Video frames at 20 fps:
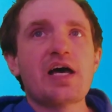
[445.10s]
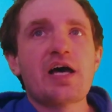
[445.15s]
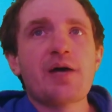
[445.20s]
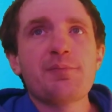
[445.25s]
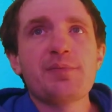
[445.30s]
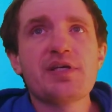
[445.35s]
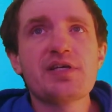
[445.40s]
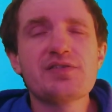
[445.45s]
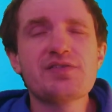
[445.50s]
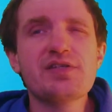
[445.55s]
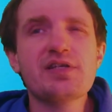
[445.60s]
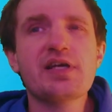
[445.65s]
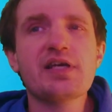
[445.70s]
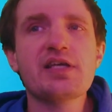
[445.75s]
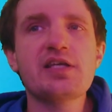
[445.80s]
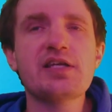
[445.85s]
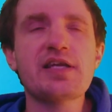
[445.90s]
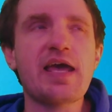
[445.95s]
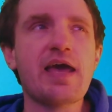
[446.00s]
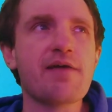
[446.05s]
because then I
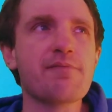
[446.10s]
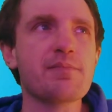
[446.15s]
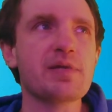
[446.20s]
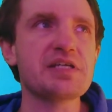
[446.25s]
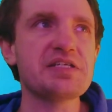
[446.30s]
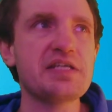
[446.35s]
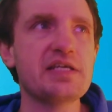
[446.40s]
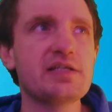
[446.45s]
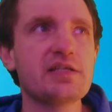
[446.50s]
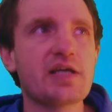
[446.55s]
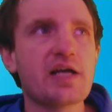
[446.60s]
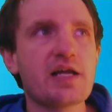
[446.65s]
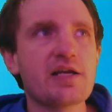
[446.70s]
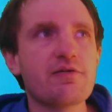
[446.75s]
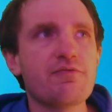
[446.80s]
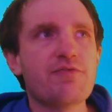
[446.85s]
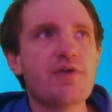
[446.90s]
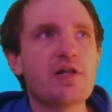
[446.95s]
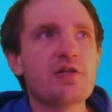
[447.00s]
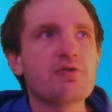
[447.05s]
can have my data kind
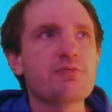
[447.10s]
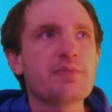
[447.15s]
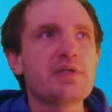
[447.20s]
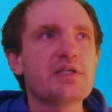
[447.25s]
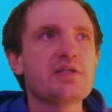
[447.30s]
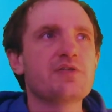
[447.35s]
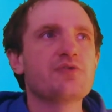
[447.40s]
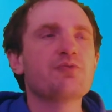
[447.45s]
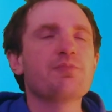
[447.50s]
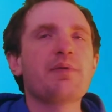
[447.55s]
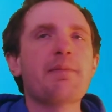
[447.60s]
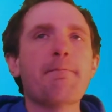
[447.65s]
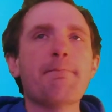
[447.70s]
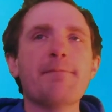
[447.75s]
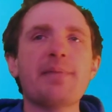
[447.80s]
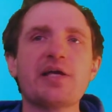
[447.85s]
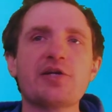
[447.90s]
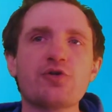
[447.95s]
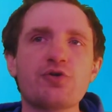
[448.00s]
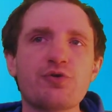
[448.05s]
of follow me a little bit
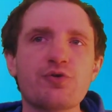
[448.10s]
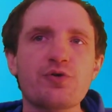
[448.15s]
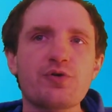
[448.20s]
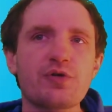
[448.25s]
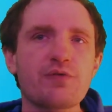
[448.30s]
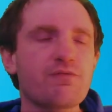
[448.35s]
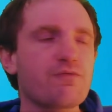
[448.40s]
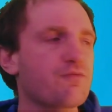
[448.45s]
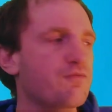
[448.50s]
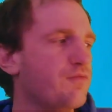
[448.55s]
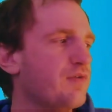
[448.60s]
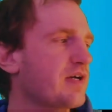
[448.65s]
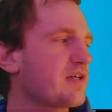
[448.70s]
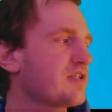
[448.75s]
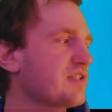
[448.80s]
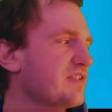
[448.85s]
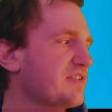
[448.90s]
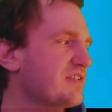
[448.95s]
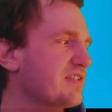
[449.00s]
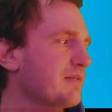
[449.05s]
better
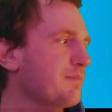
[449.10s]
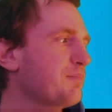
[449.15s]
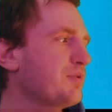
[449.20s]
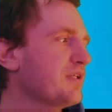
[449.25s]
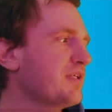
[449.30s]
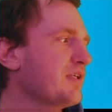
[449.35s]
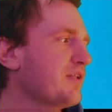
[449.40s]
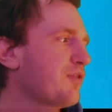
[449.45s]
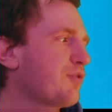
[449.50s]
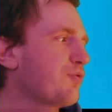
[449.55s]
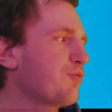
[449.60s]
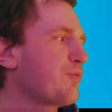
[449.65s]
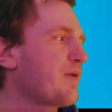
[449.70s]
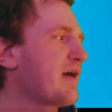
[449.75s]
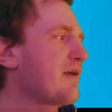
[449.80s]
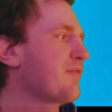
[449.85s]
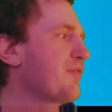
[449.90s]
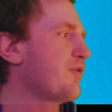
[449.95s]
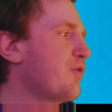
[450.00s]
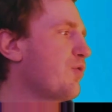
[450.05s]
very simply
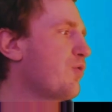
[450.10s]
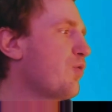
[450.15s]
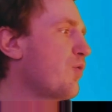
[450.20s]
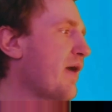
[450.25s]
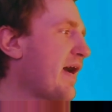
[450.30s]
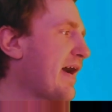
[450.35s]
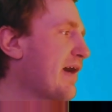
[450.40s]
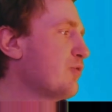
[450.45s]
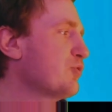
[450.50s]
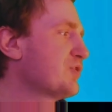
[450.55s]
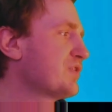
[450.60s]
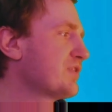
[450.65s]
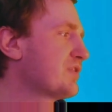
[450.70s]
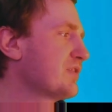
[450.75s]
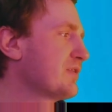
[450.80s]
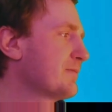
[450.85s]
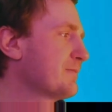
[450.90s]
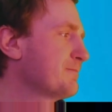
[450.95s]
throughout the whole house.